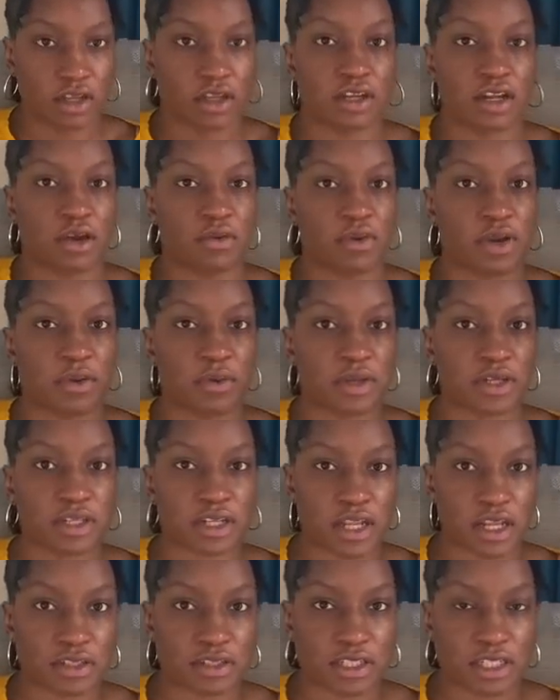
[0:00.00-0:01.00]
Like, when I went
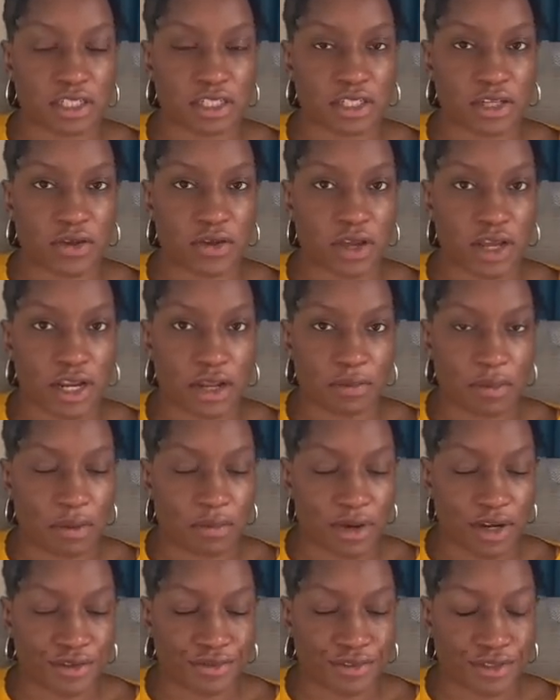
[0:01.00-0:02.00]
downstairs to go and collect my
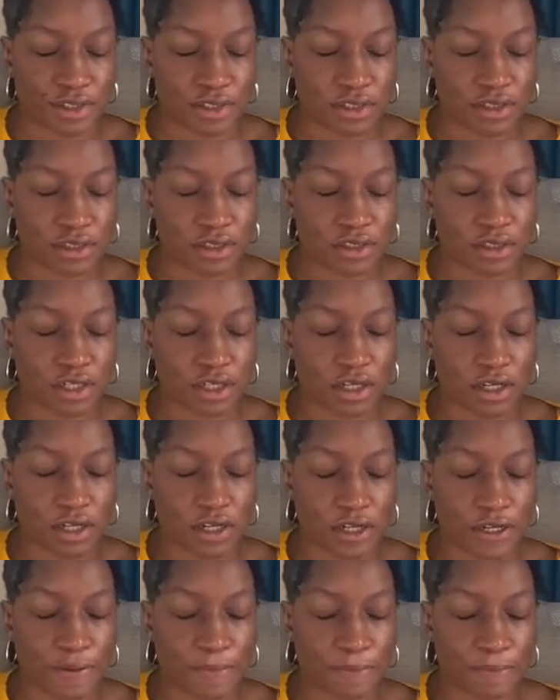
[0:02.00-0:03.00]
breakfast,
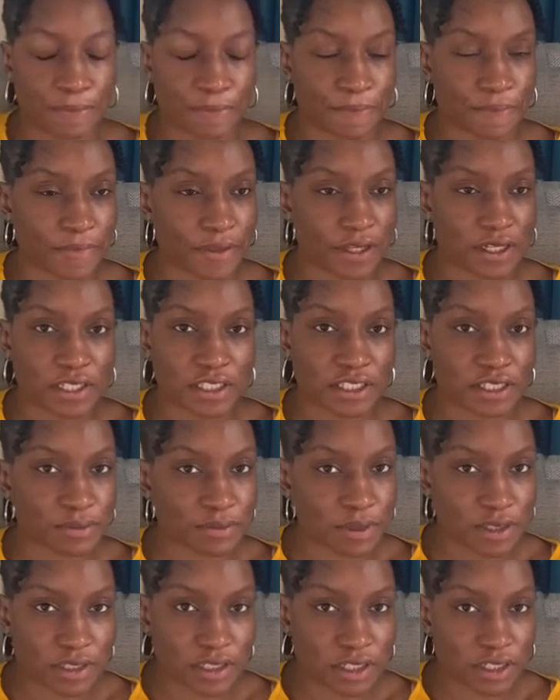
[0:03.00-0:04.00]

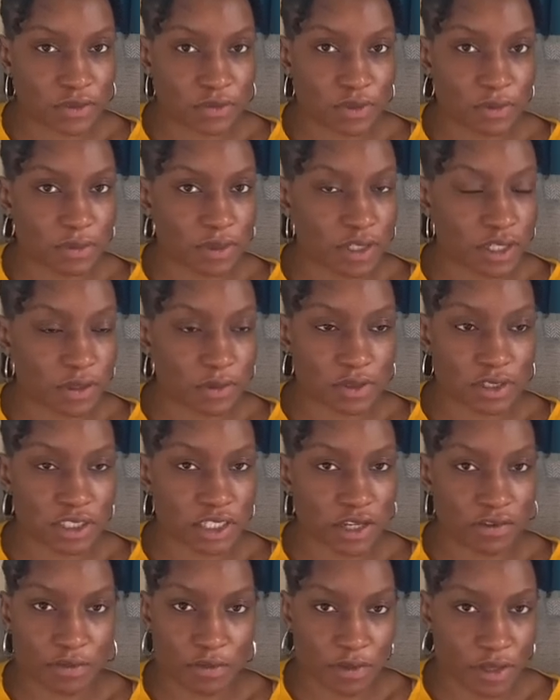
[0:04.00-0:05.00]
spoke to the woman that was
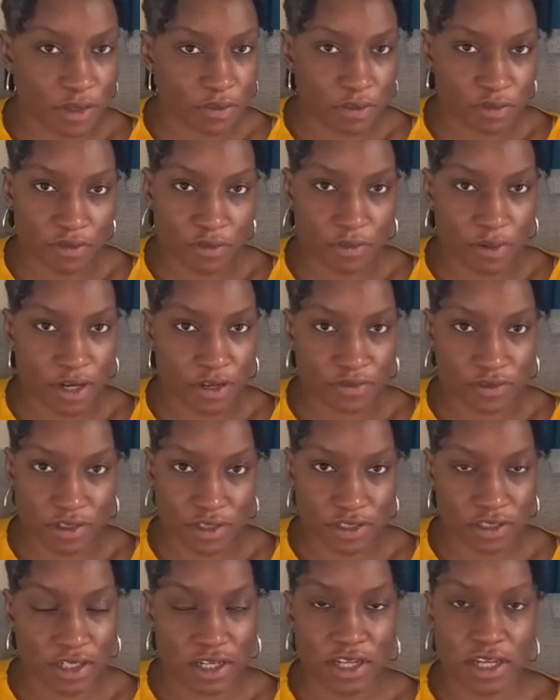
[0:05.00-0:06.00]
serving people for
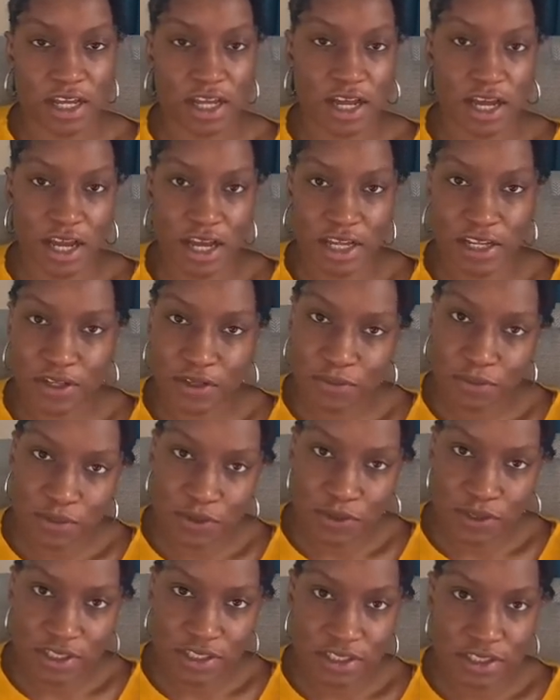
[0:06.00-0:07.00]
breakfast. Hi, good
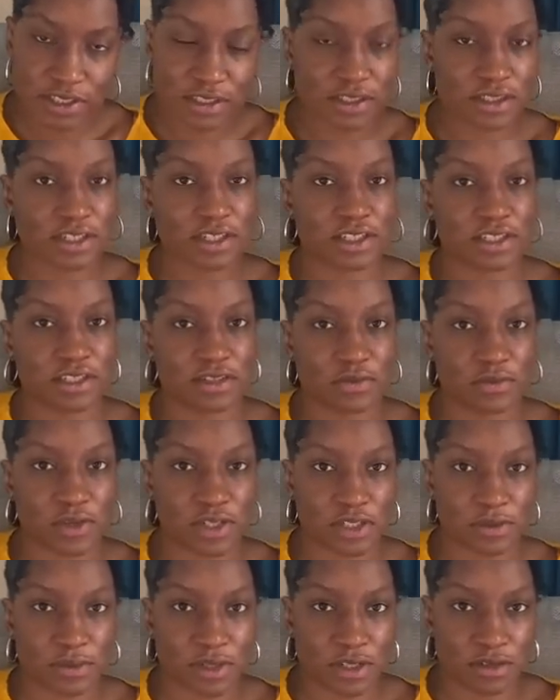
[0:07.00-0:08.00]
morning. Where's
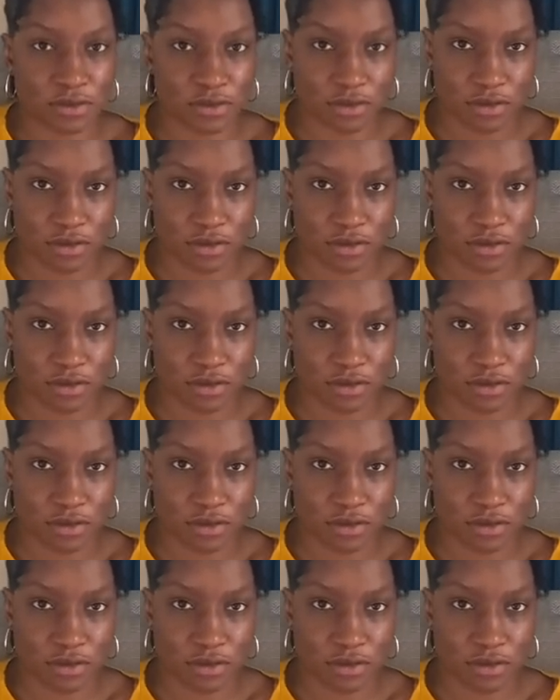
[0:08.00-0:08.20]
your mask?